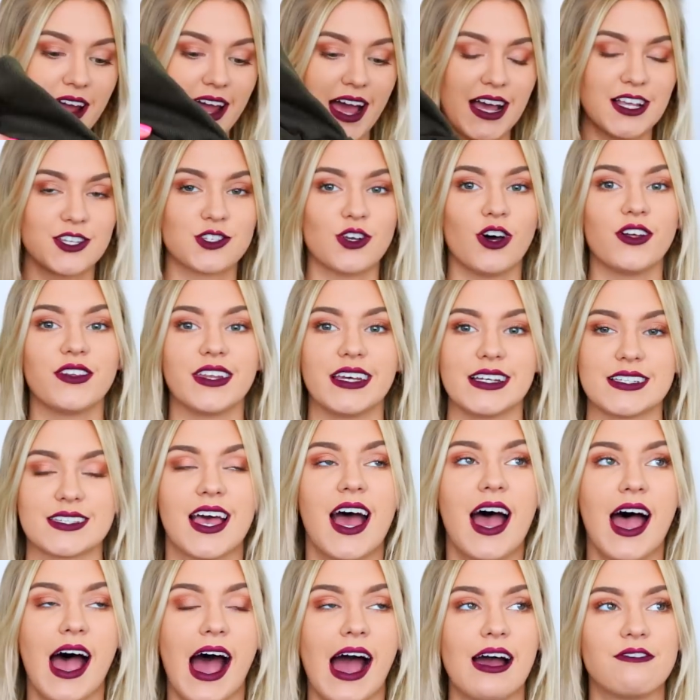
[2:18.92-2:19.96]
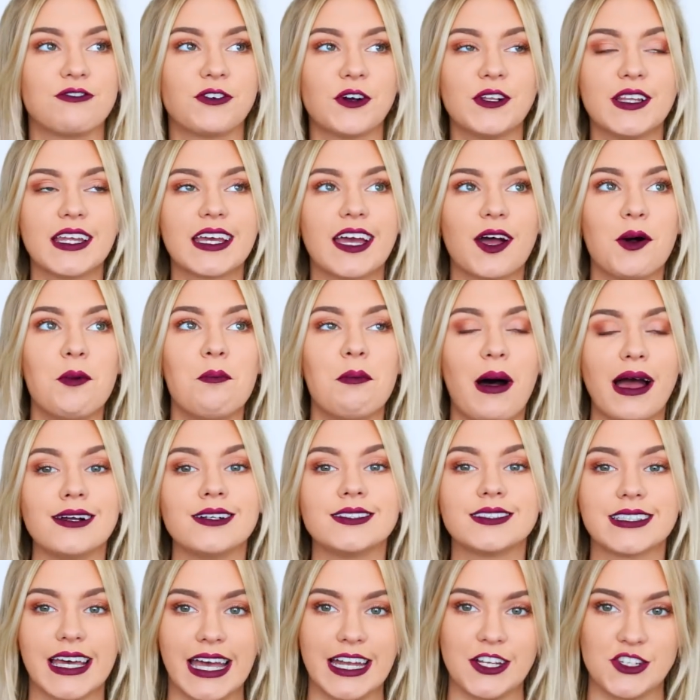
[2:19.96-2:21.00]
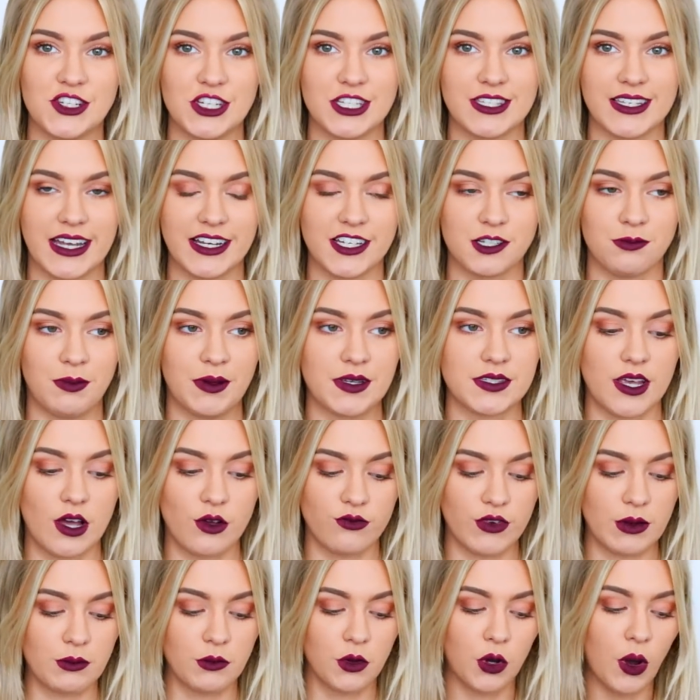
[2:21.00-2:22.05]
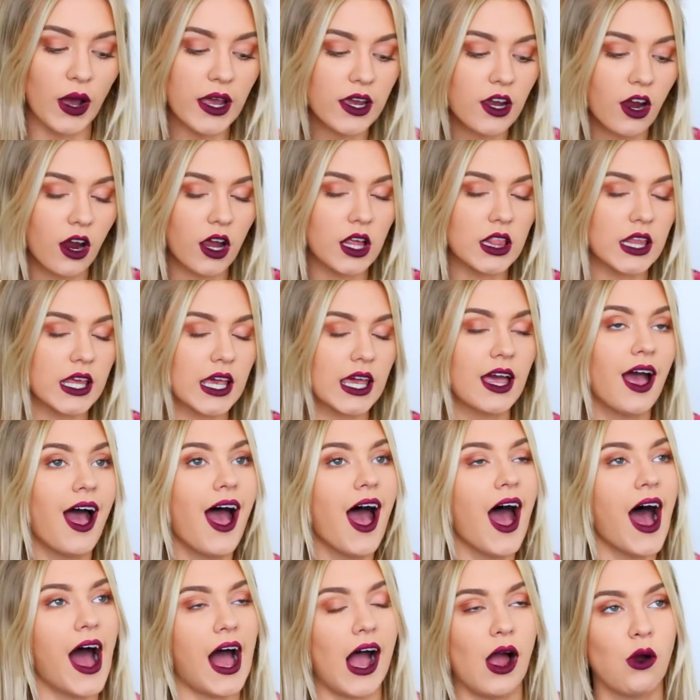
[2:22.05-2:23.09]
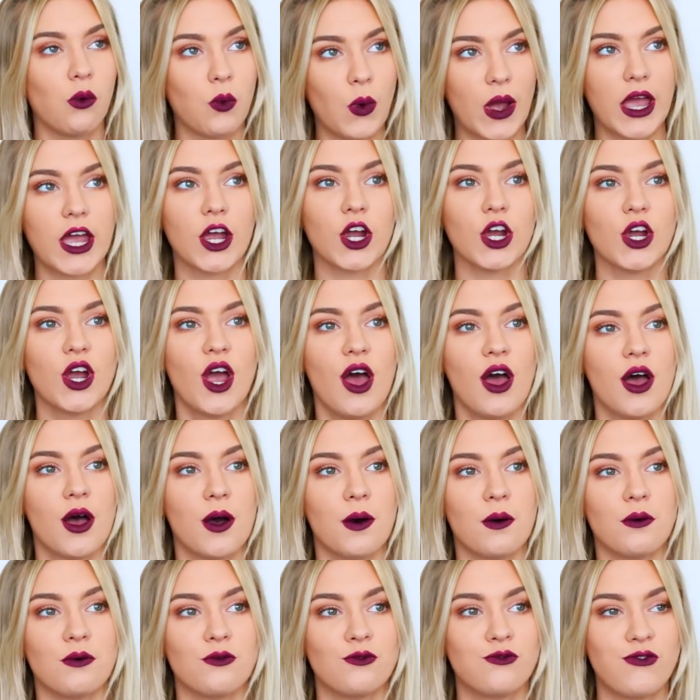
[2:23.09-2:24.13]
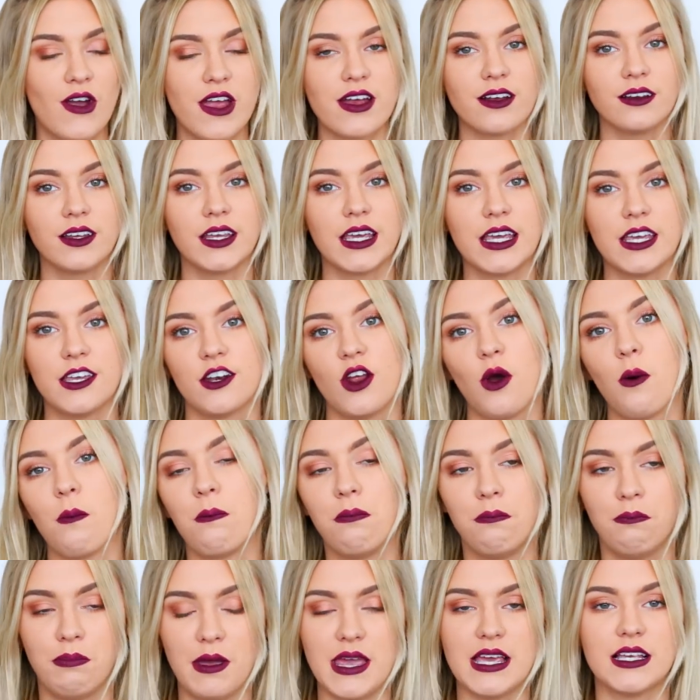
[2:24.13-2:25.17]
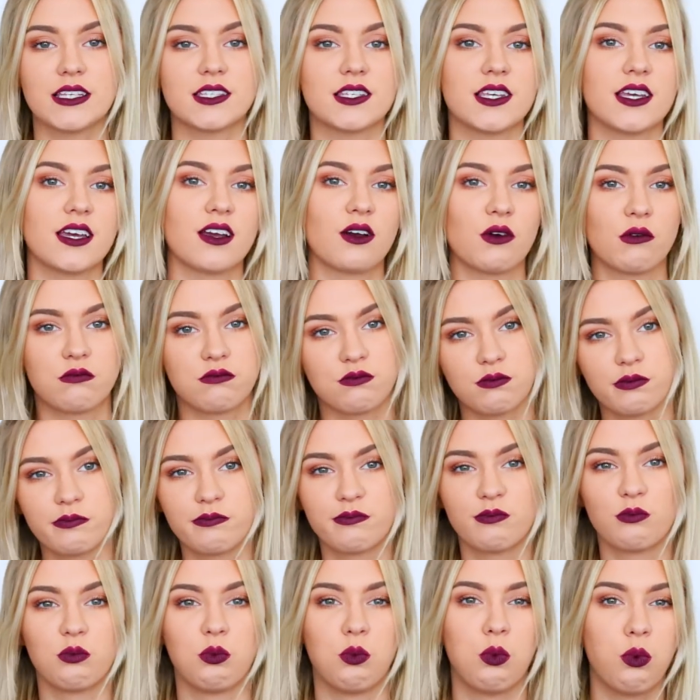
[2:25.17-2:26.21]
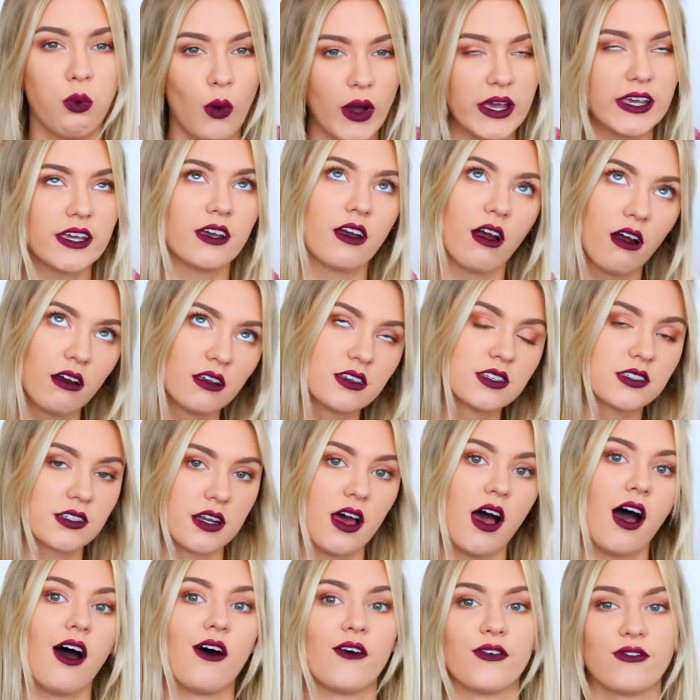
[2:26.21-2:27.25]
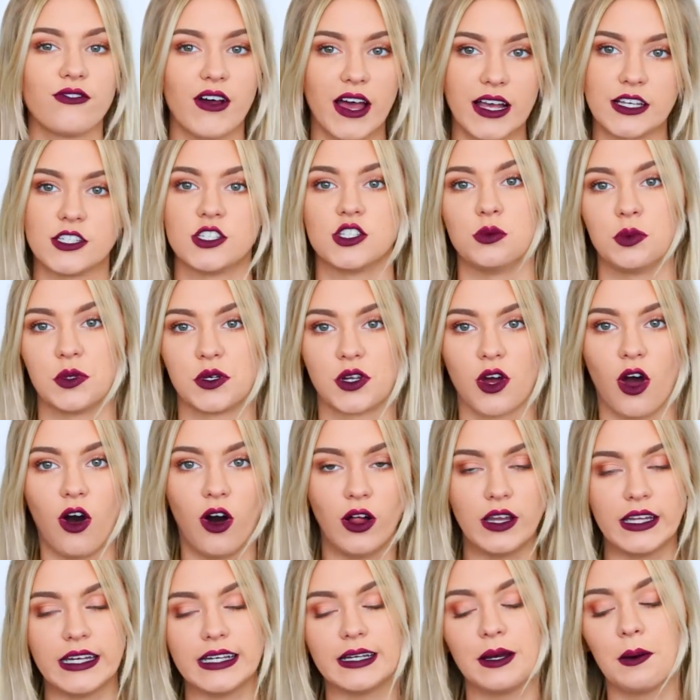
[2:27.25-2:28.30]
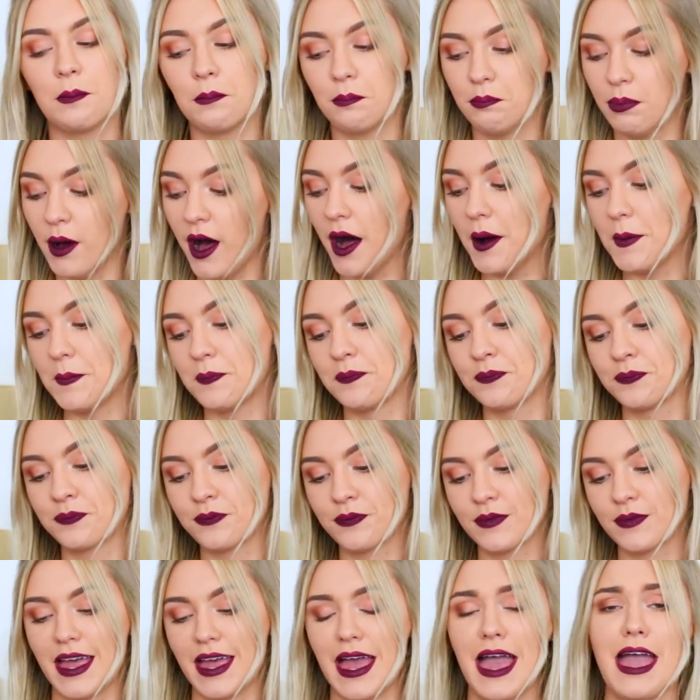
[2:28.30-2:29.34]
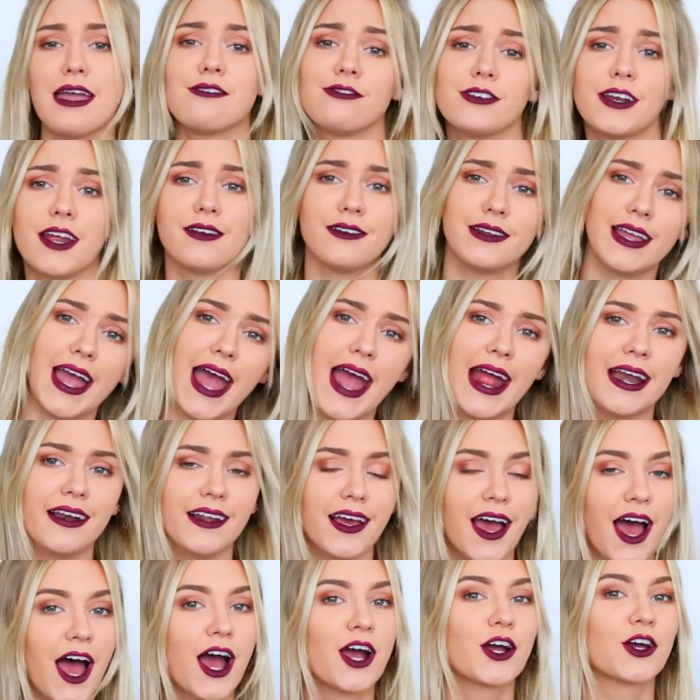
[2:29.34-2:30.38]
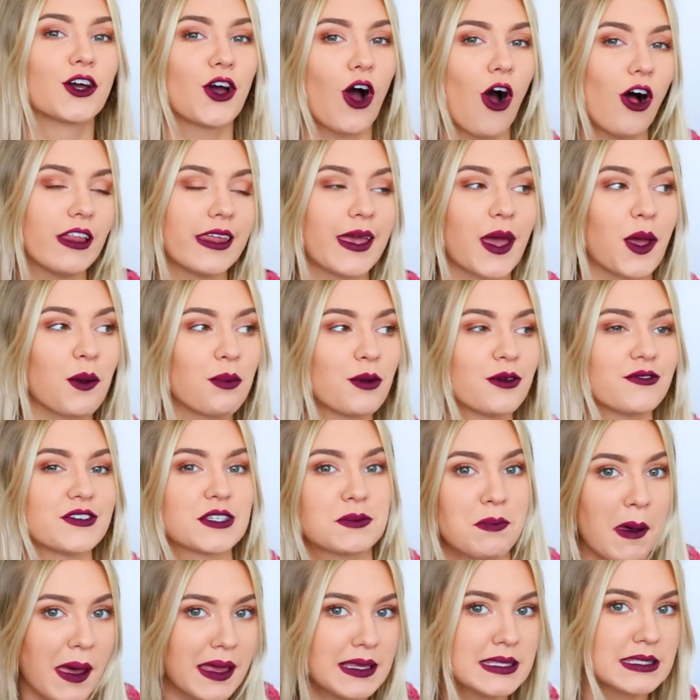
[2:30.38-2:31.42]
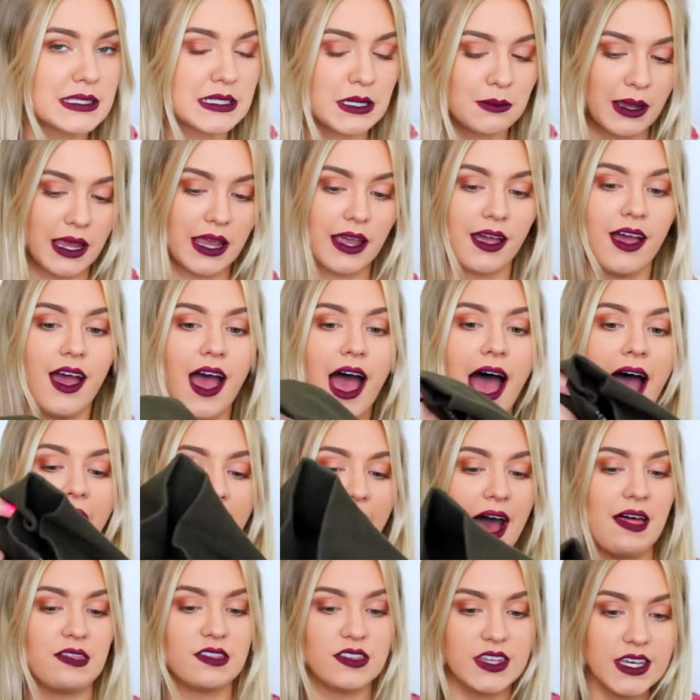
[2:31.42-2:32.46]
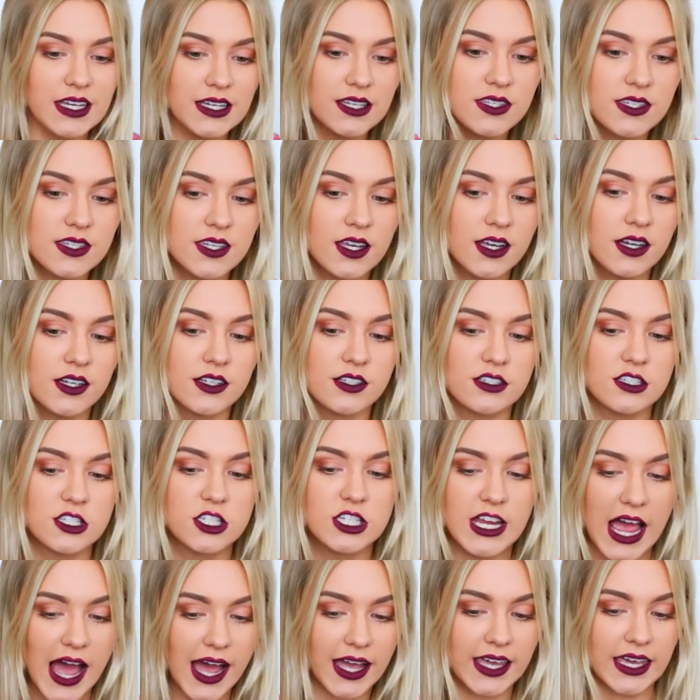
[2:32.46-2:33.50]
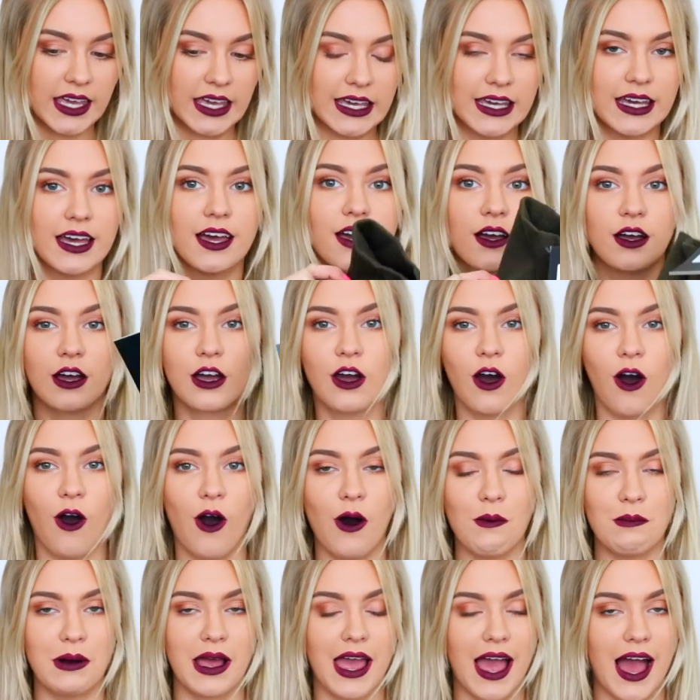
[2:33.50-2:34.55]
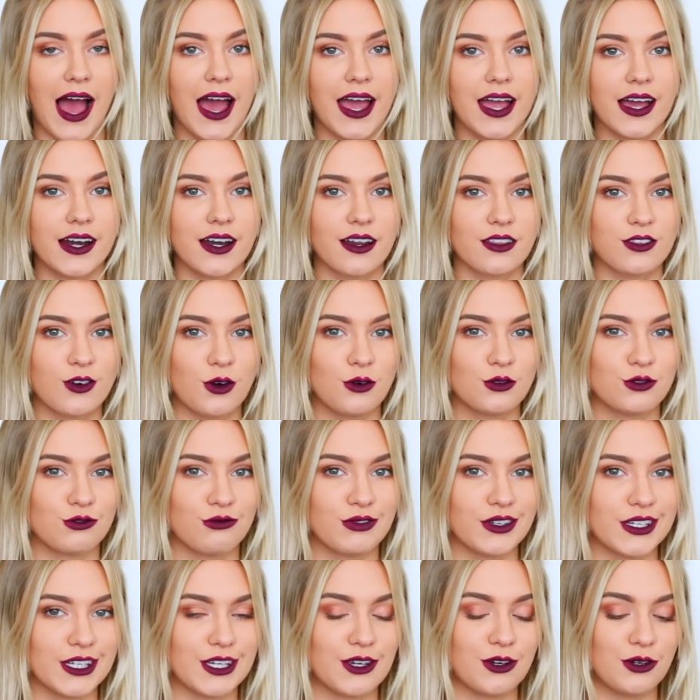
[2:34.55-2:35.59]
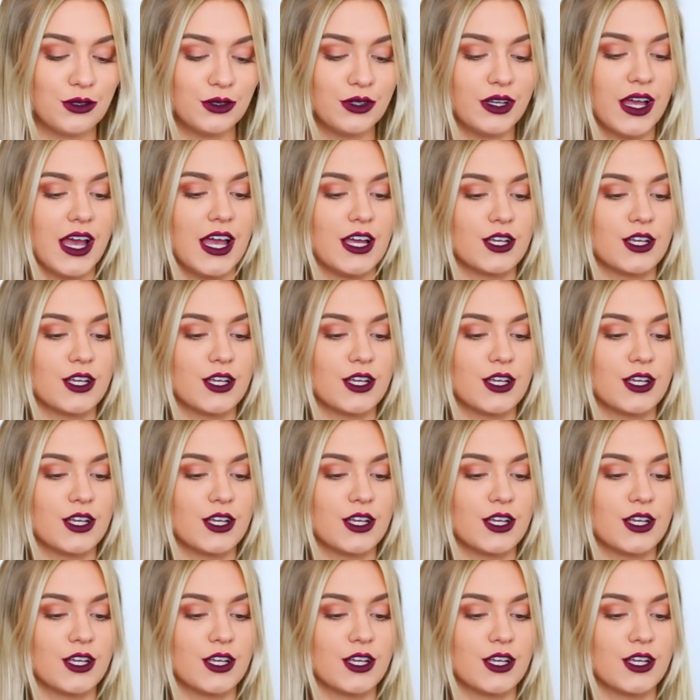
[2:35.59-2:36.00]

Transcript: Right, I saw this. I've got like a mild edgy side to myself. I'm quite girly. I wear fairly, you know, basic white girl stuff, as you would call it, but every now and again, got a little bit of a spice to me. And this jacket caught my eye and I thought it was really cool.